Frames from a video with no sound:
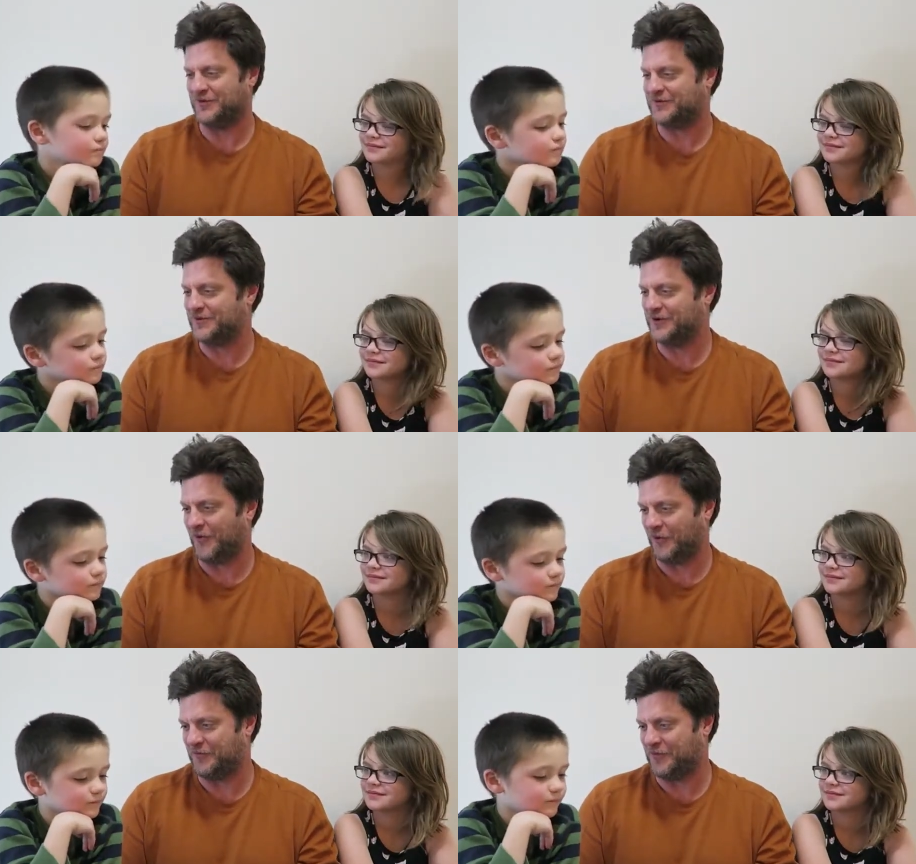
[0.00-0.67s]
Speaker 1: books
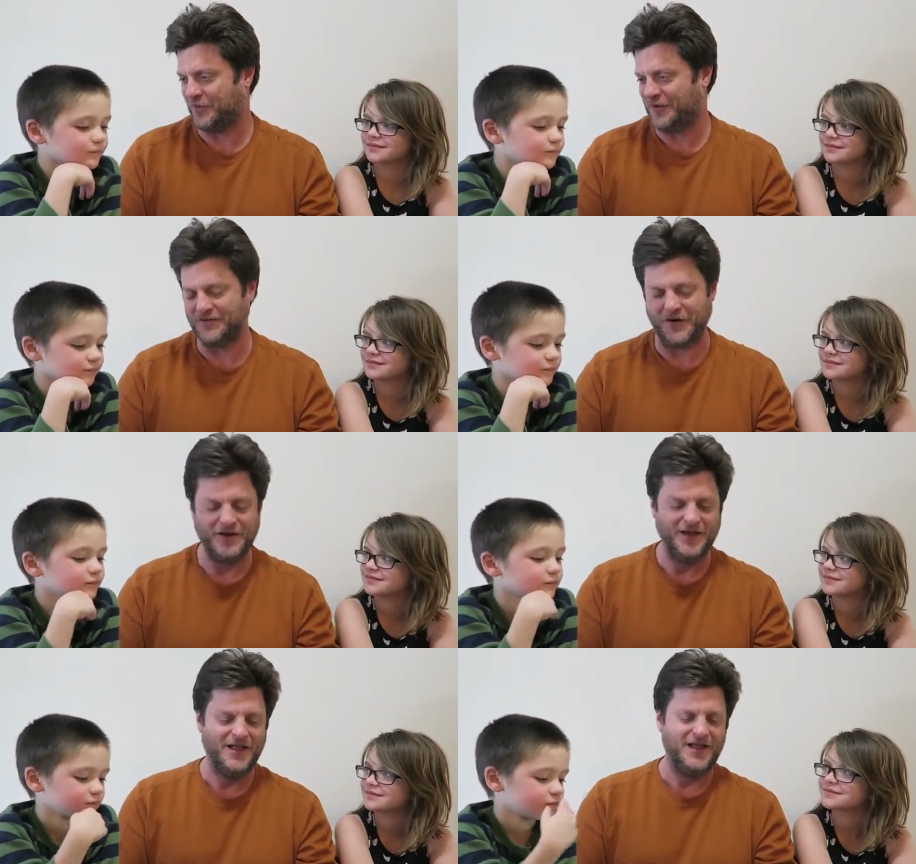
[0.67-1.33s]
all over the place,
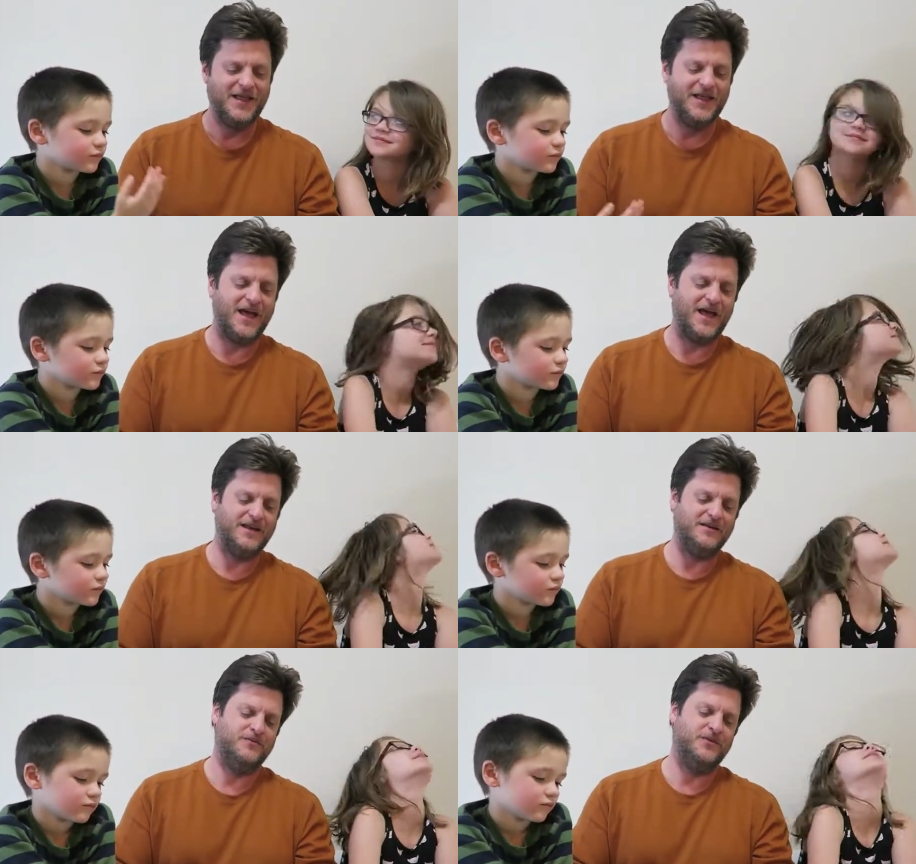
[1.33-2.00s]
right?
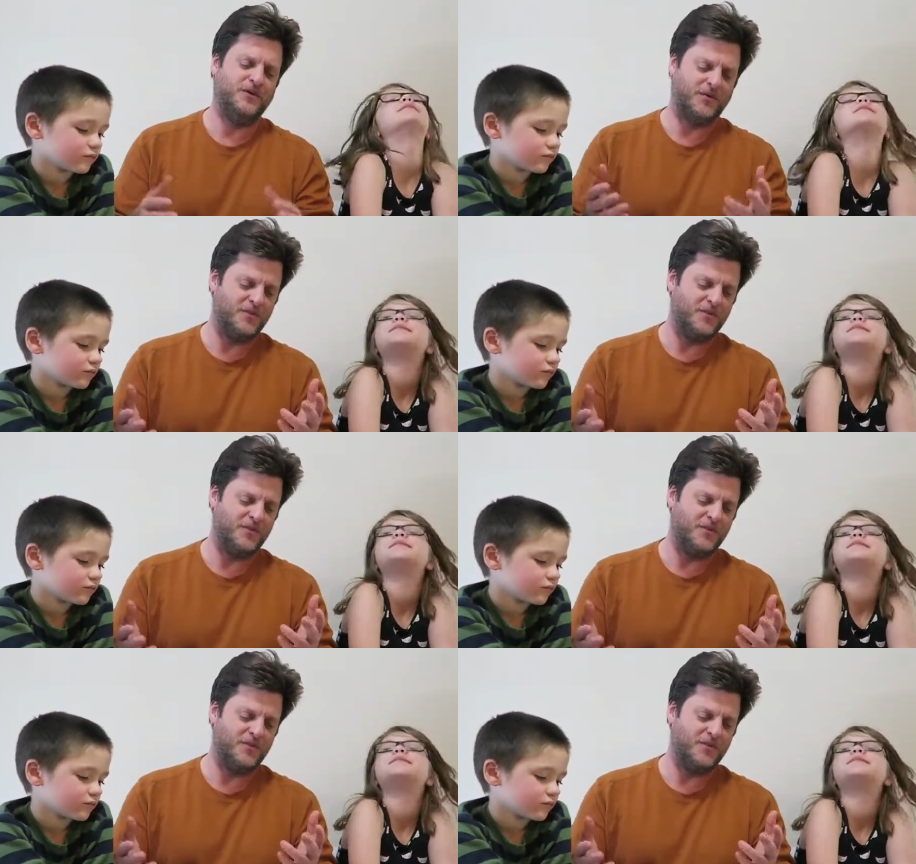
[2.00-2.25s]
And we don't